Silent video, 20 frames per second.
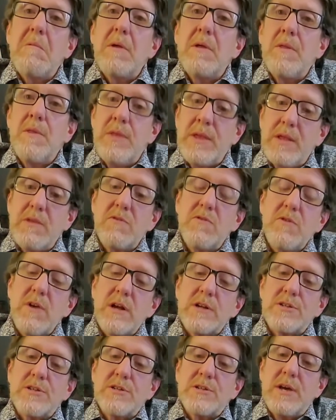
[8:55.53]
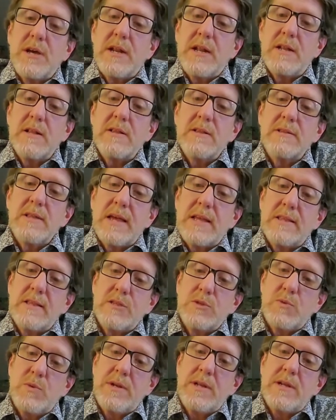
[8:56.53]
the instructions on it. It's like
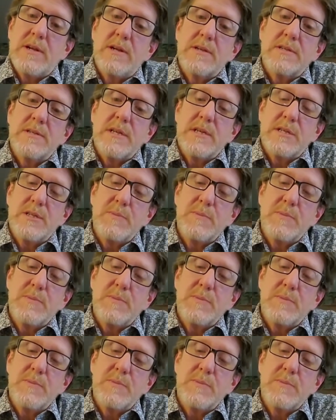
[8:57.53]
this one here says,